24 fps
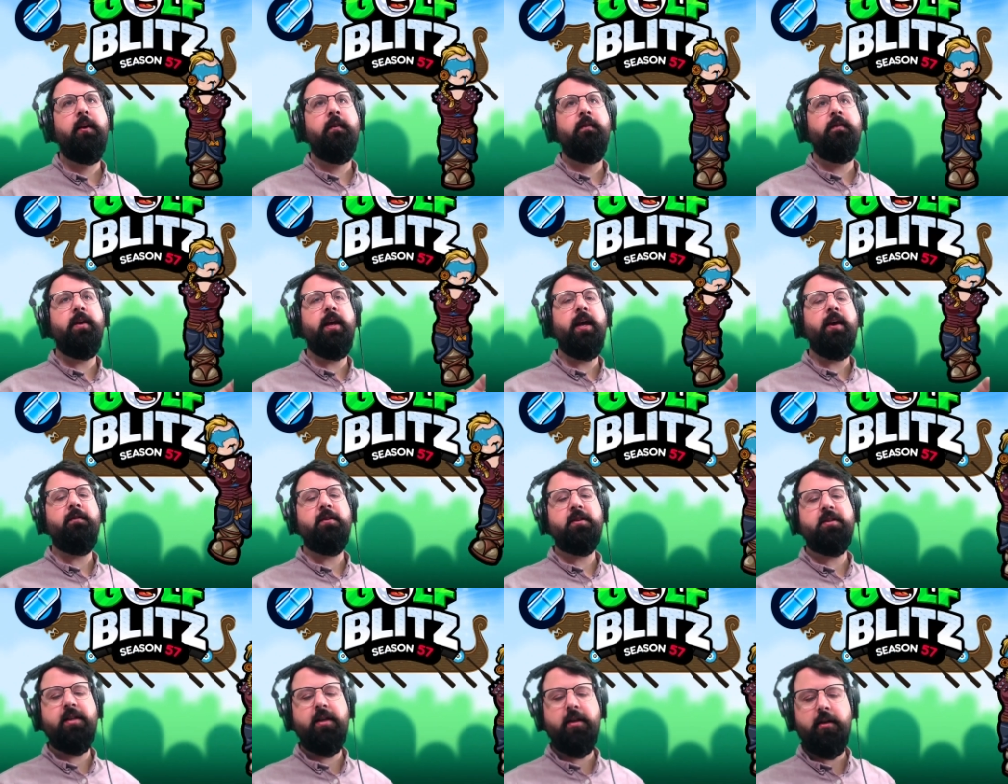If you
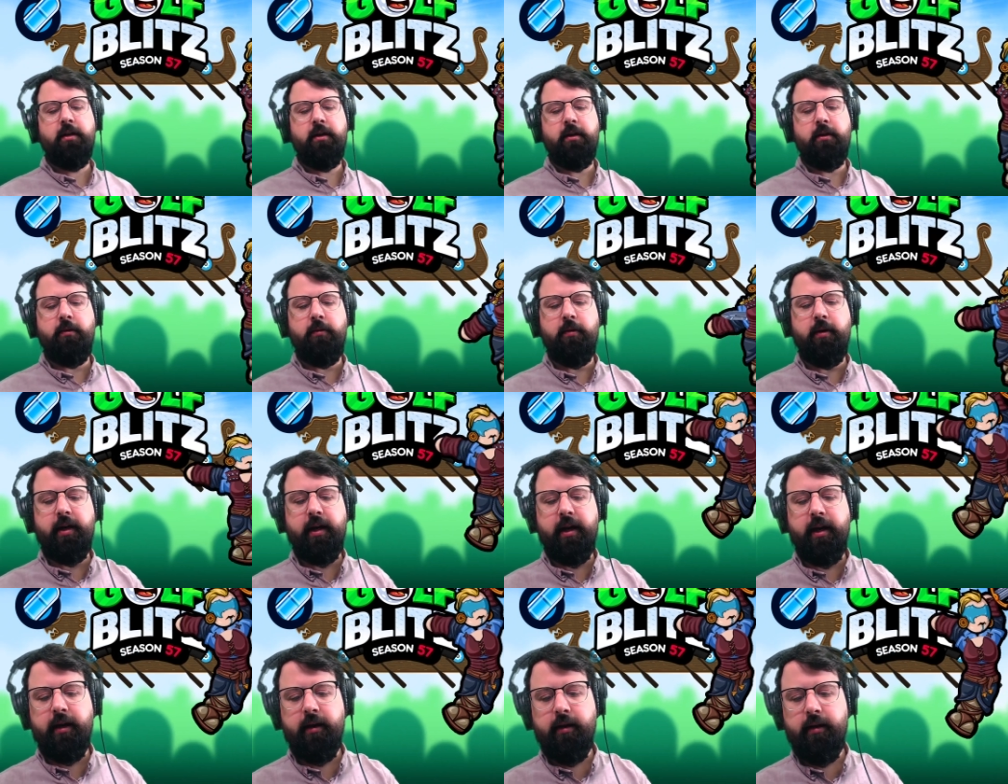haven't seen it
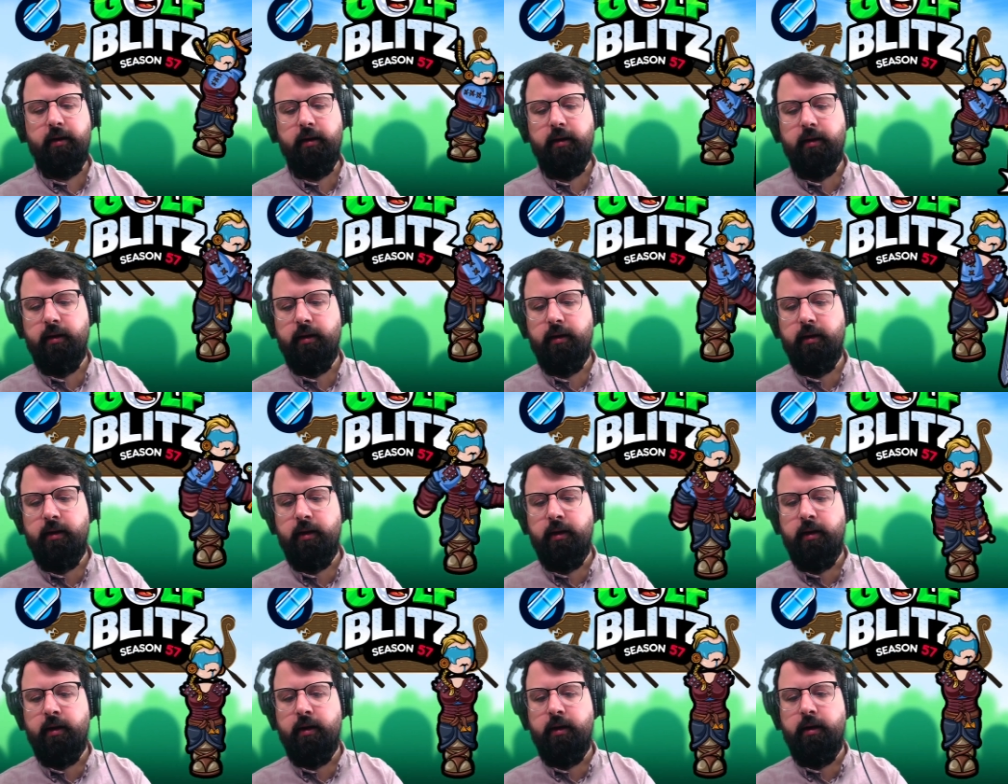already.
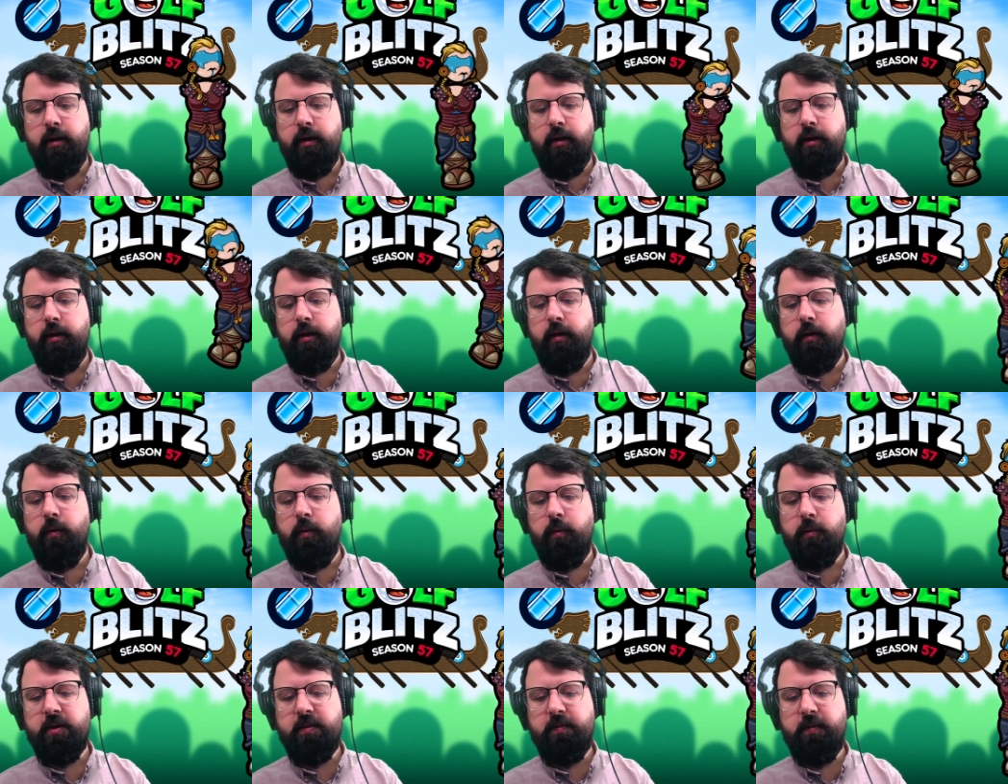
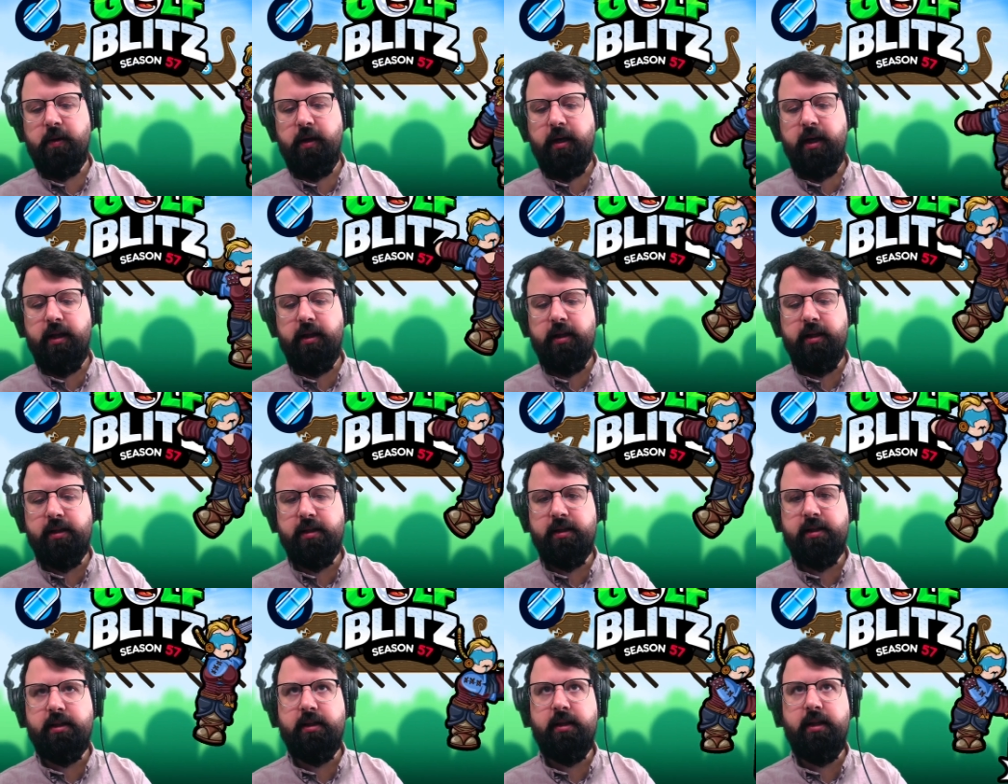No one was playing
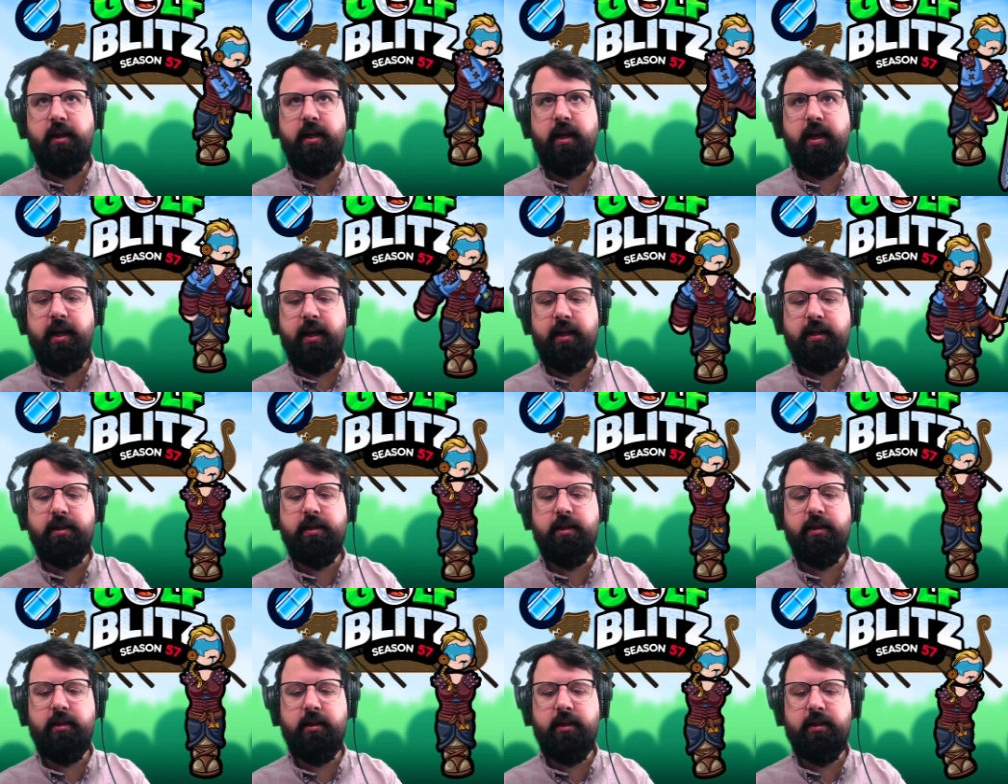this yet.
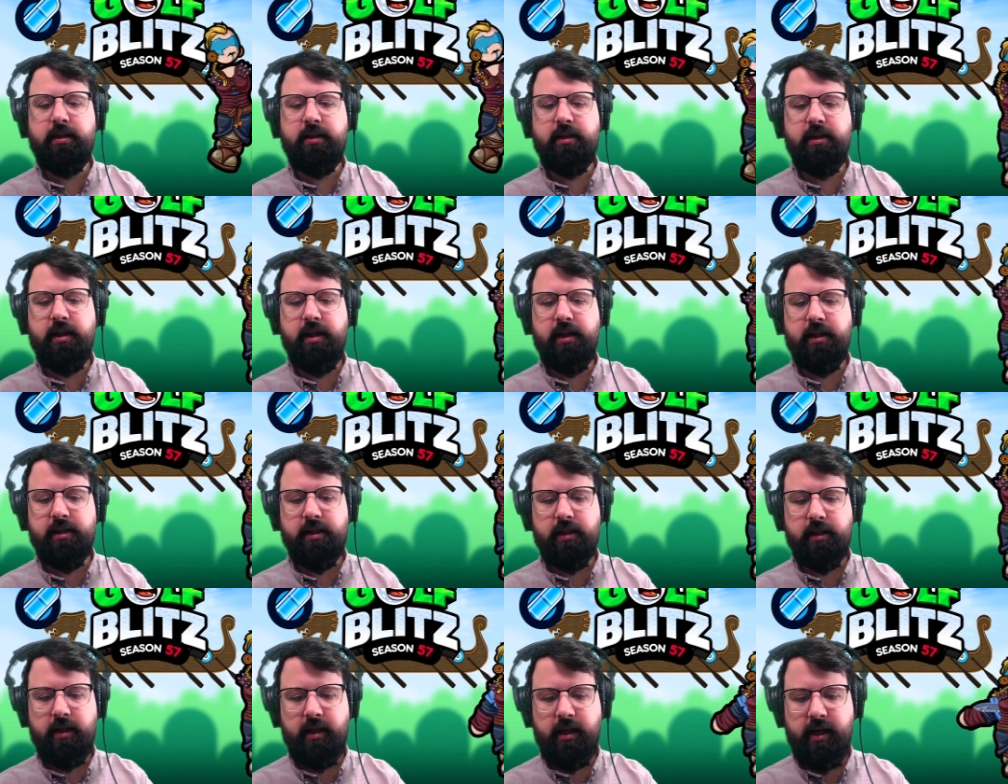Let's see.
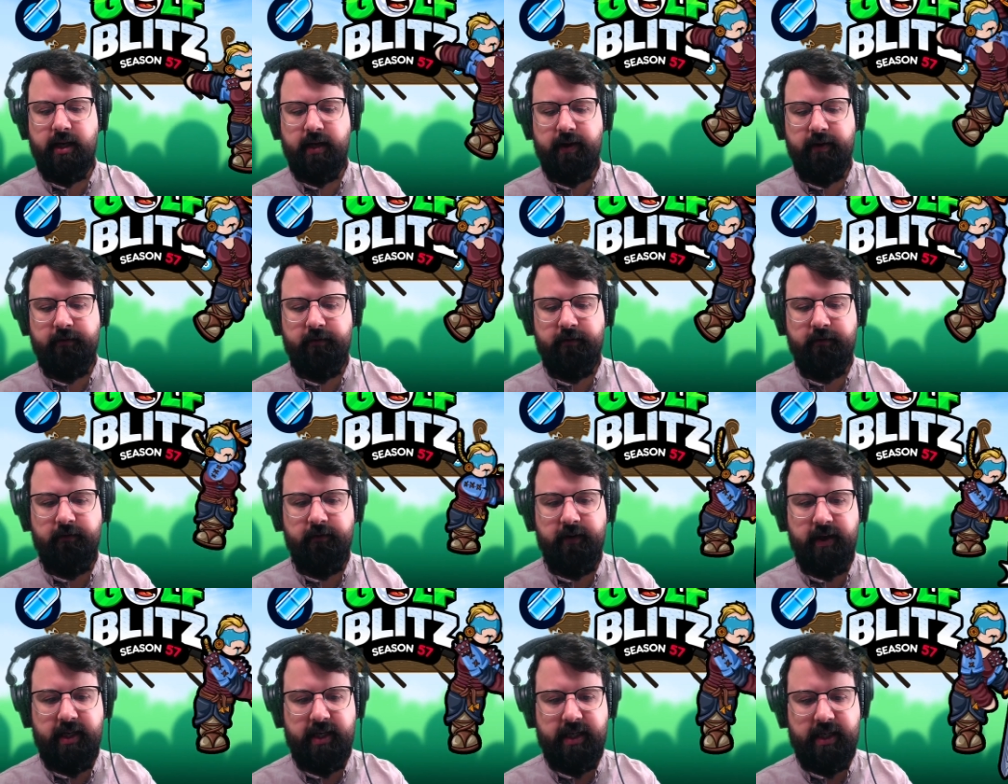Is it live?
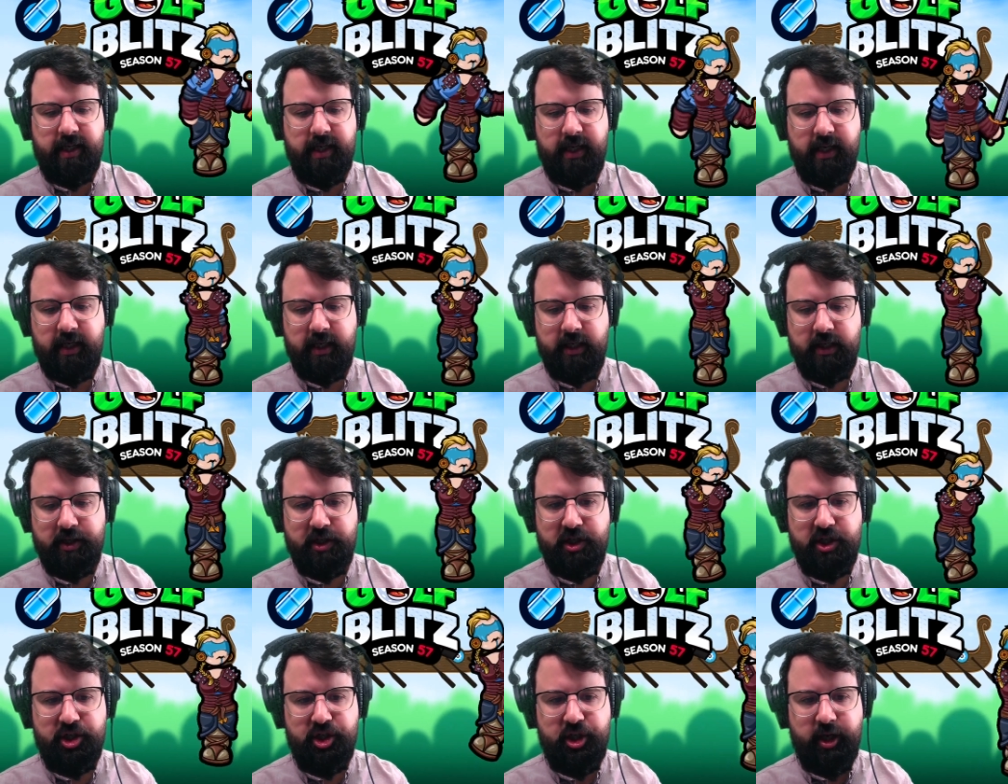Viking
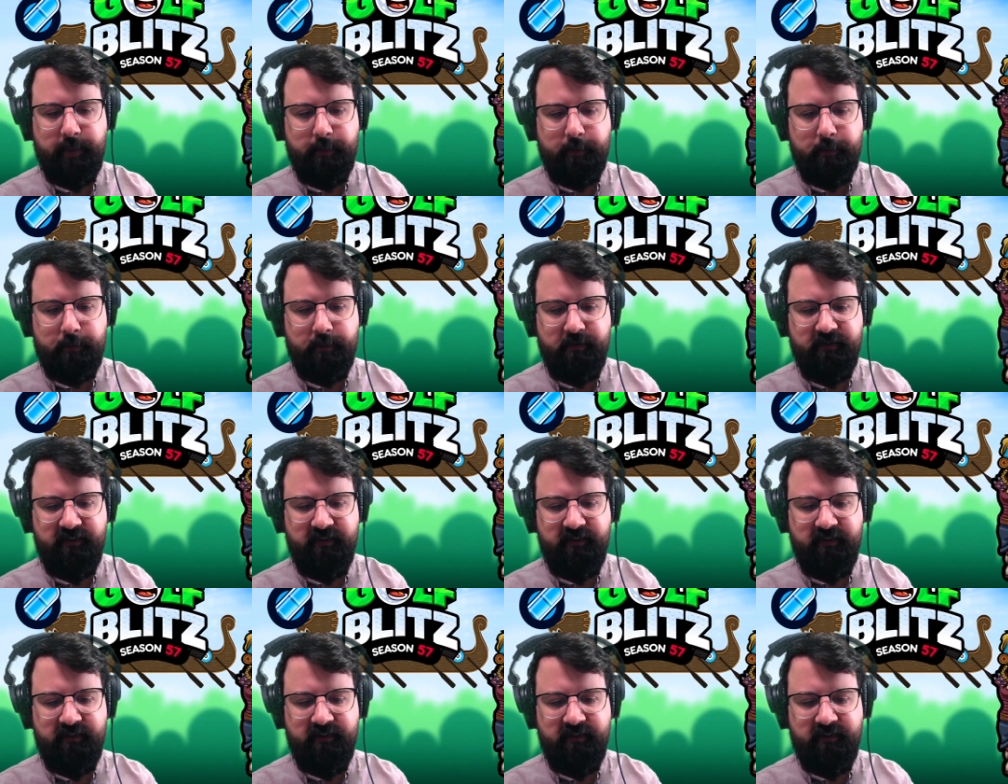ship.